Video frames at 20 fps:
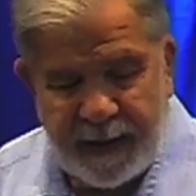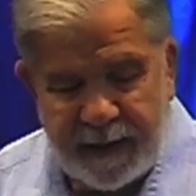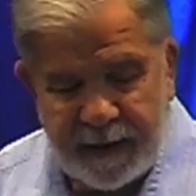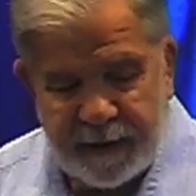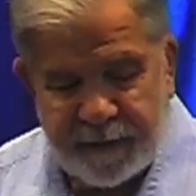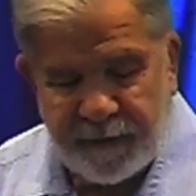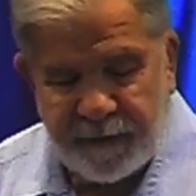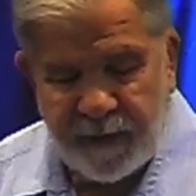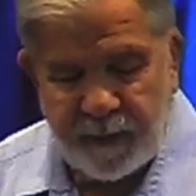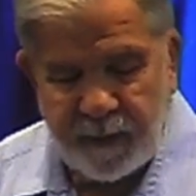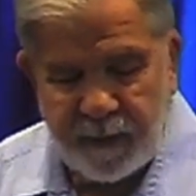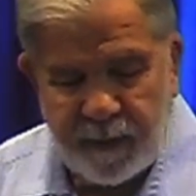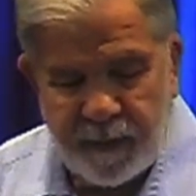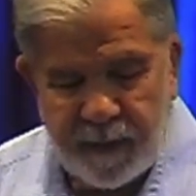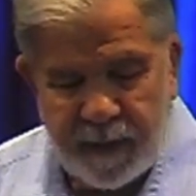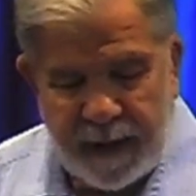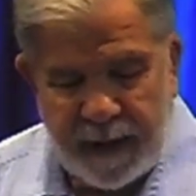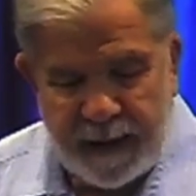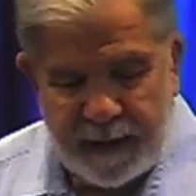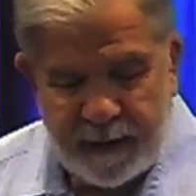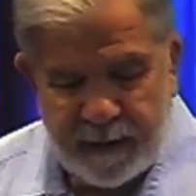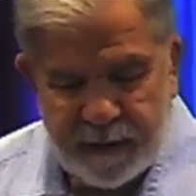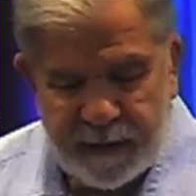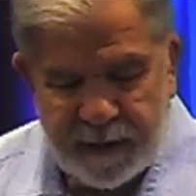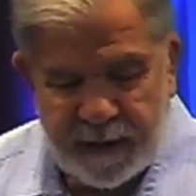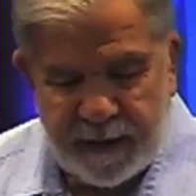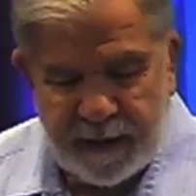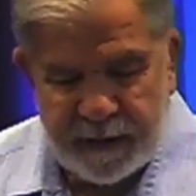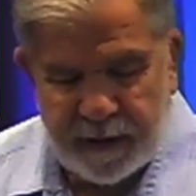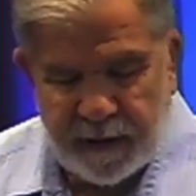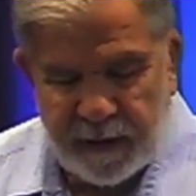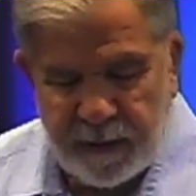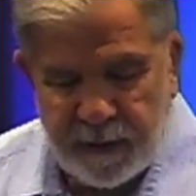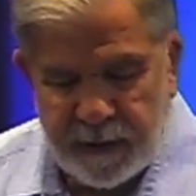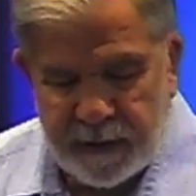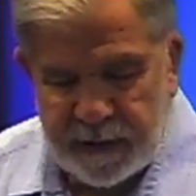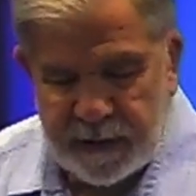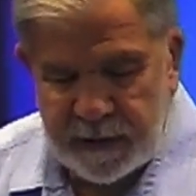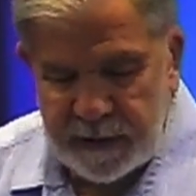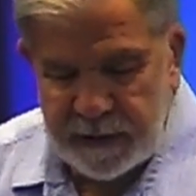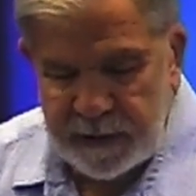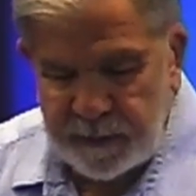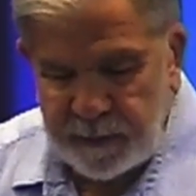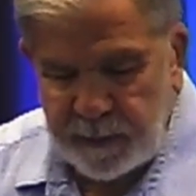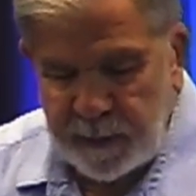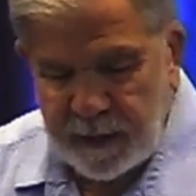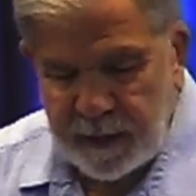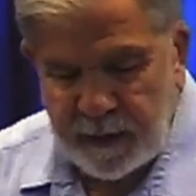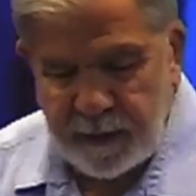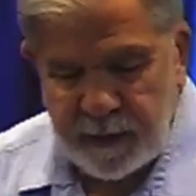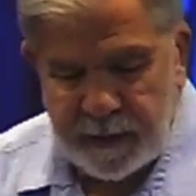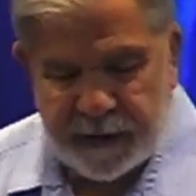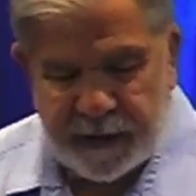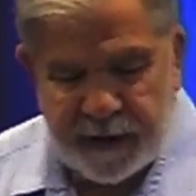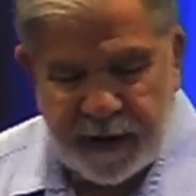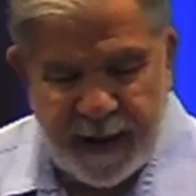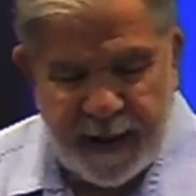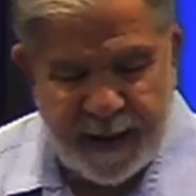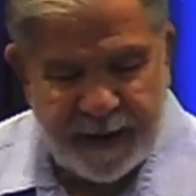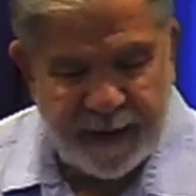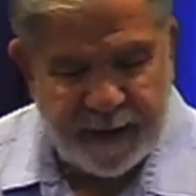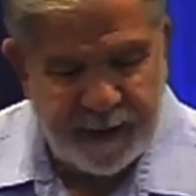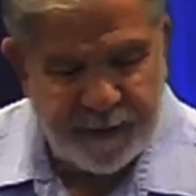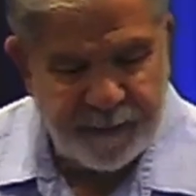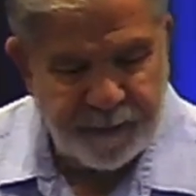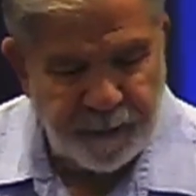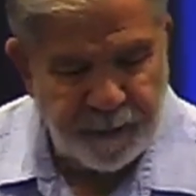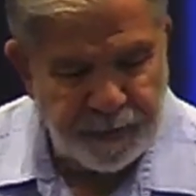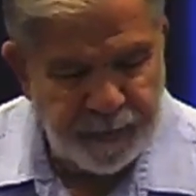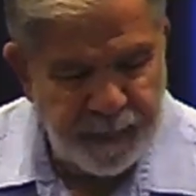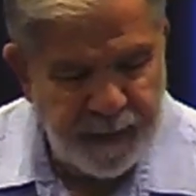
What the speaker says: And it's from C.S. Lewis's Mere Christianity.